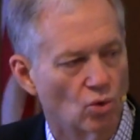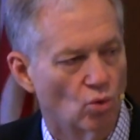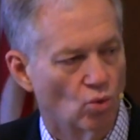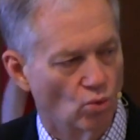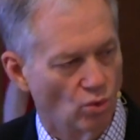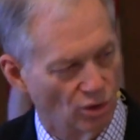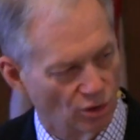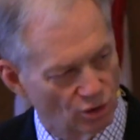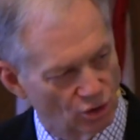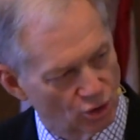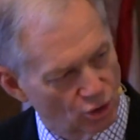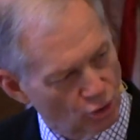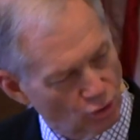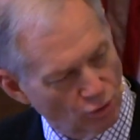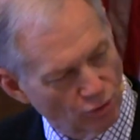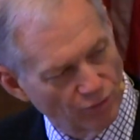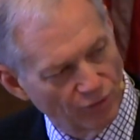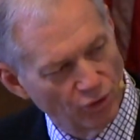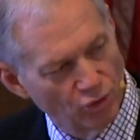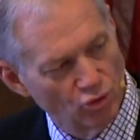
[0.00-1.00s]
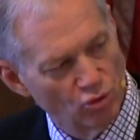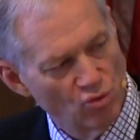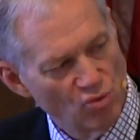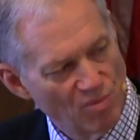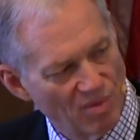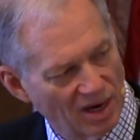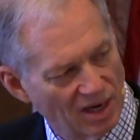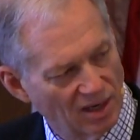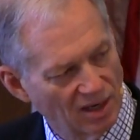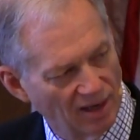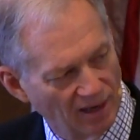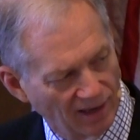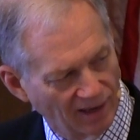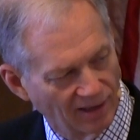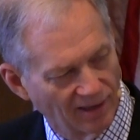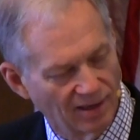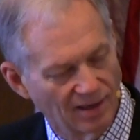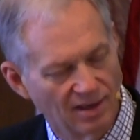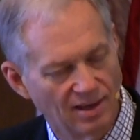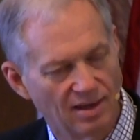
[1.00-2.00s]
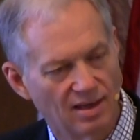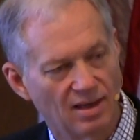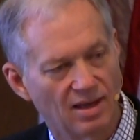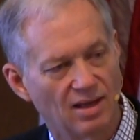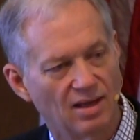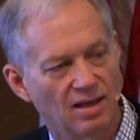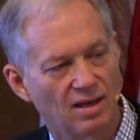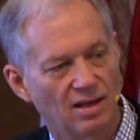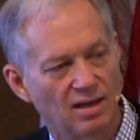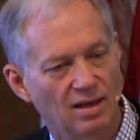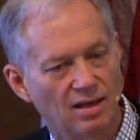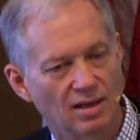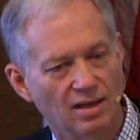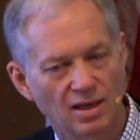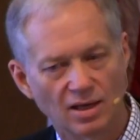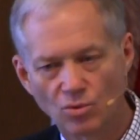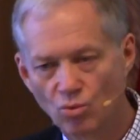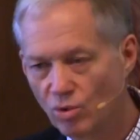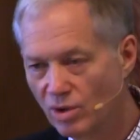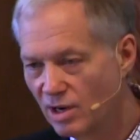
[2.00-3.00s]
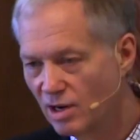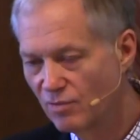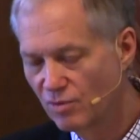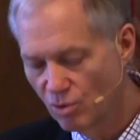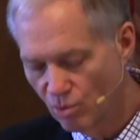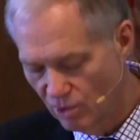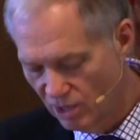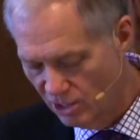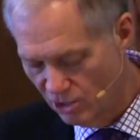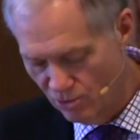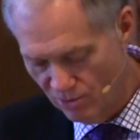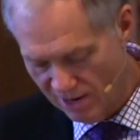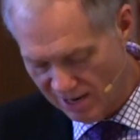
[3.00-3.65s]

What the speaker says: will serve you, my King, in whatever way you